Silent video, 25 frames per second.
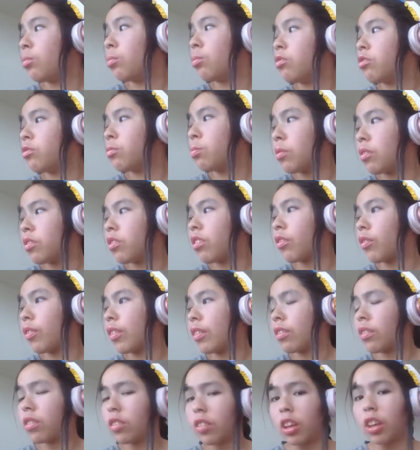
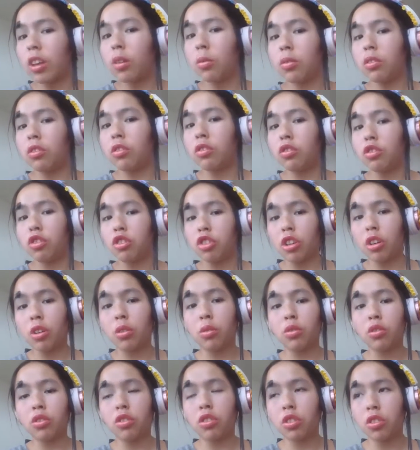specific site was
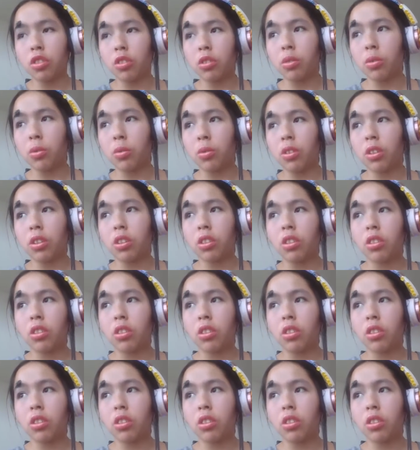Joe 2.